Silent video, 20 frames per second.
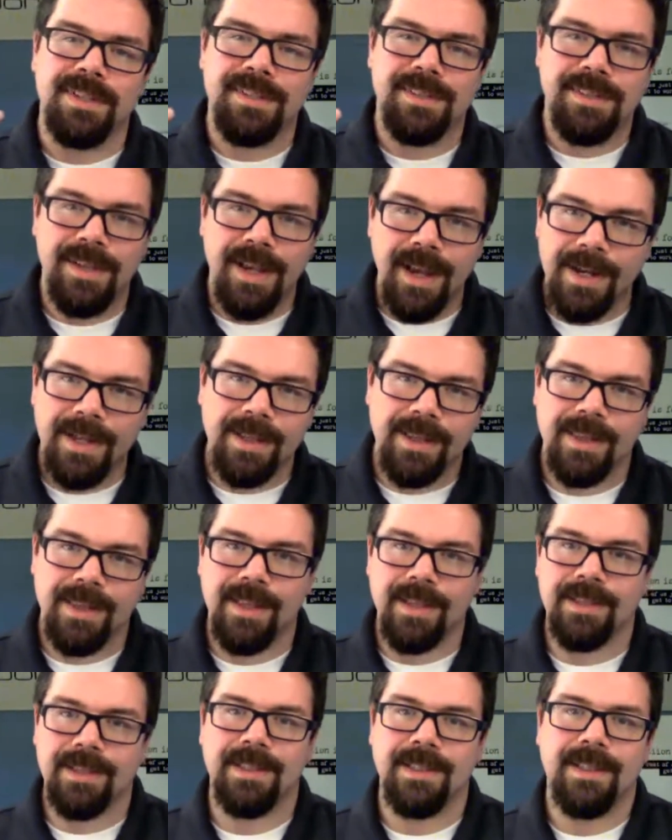second
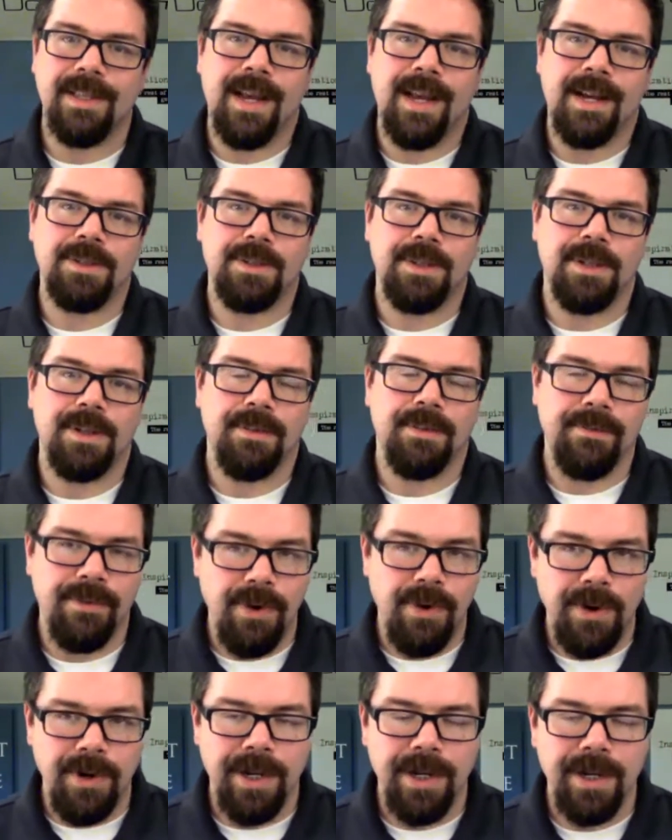thing that they actually
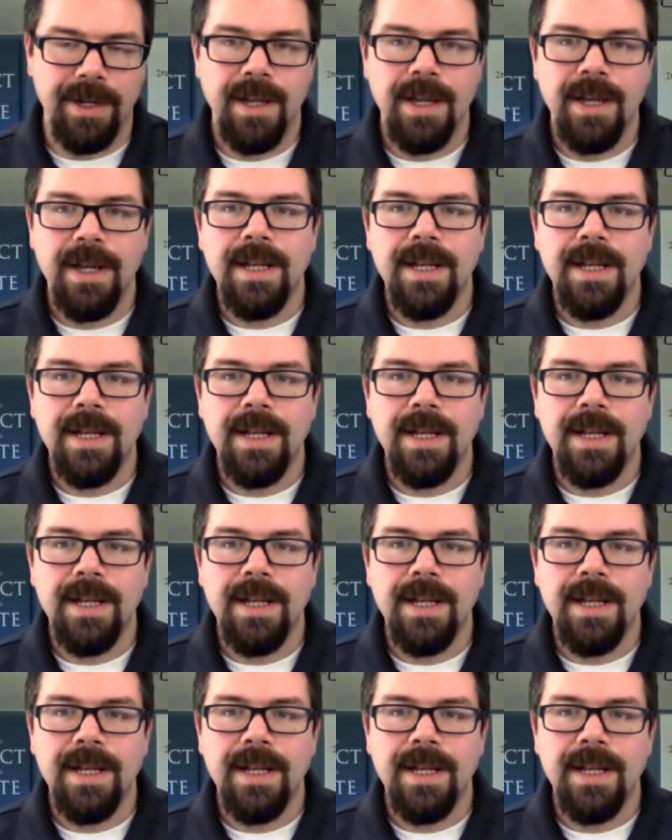converted.